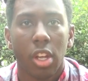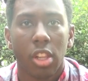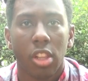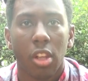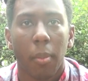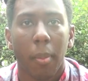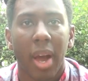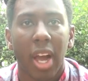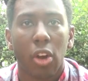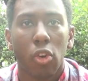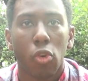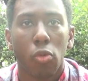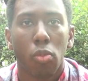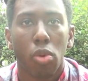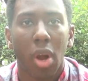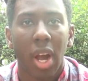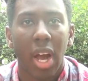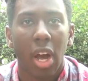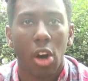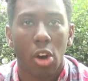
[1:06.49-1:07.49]
The Michael
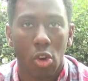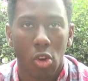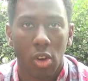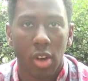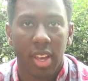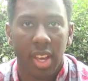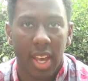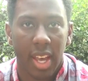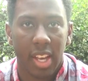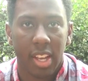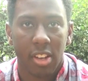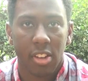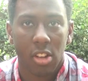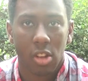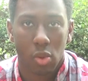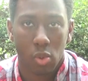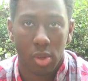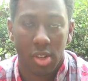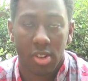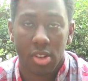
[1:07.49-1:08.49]
Brown
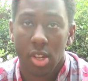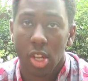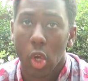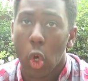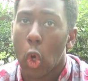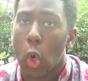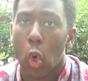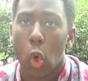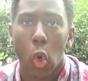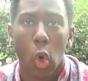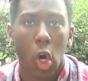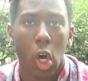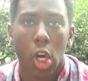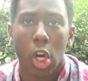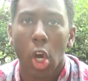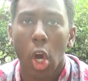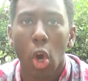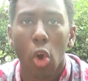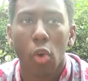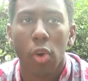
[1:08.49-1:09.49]
case was still
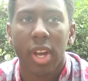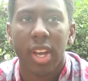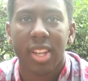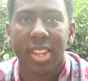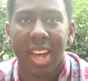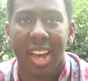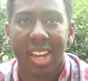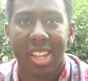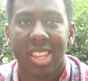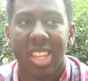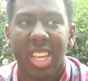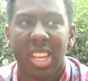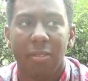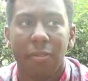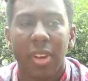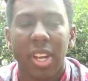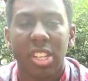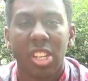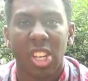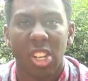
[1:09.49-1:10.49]
occurring, like the
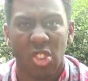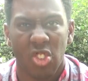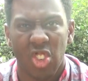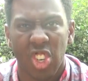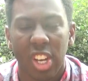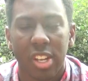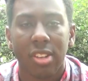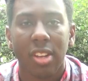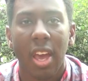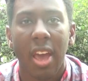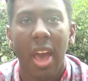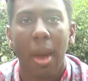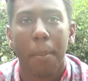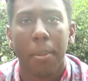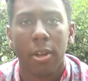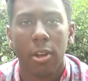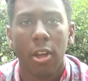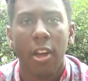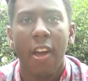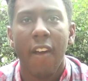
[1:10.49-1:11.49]
events had just
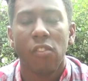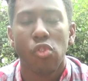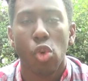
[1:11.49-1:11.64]
happened.